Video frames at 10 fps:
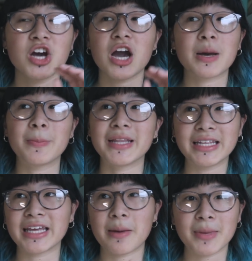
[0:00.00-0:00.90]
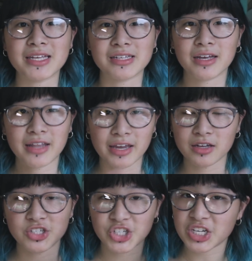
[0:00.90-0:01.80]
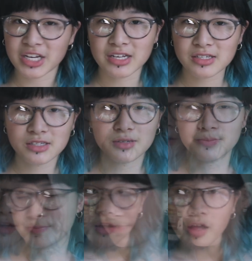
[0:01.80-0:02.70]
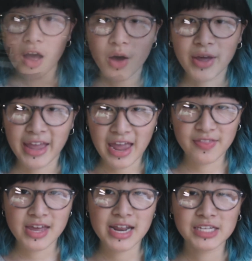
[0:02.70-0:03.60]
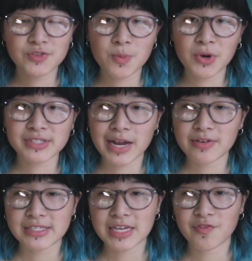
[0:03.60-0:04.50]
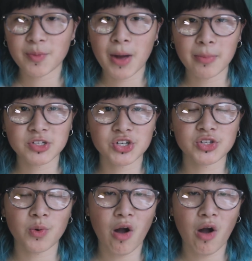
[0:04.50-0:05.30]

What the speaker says: completely amazing, like genius. Okay, and the next few books I received from publishers or